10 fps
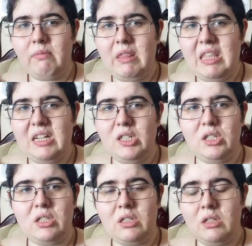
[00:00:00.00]

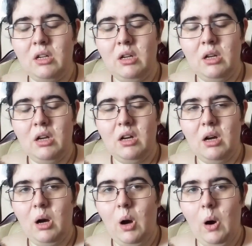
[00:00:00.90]
there's
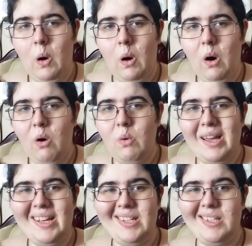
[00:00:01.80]

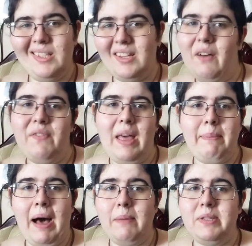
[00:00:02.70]
always stuff that
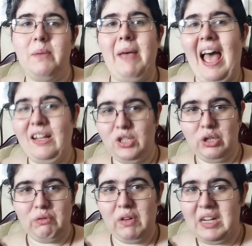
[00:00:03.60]
pops up as you're
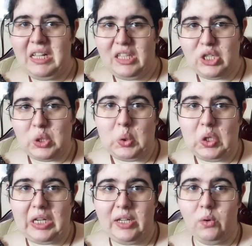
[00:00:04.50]
writing the
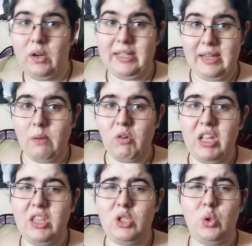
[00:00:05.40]
story, or as I'm writing
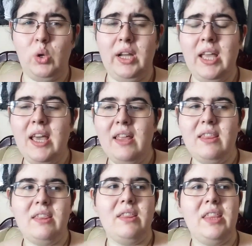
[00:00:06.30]
the story,
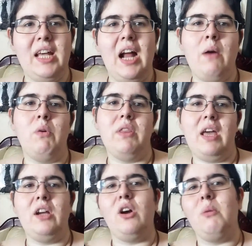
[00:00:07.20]
that I will
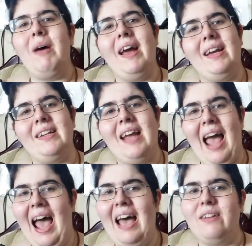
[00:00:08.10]
then go back and
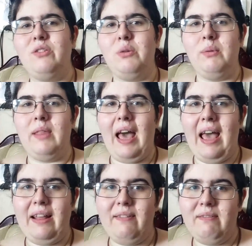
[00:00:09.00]
add to that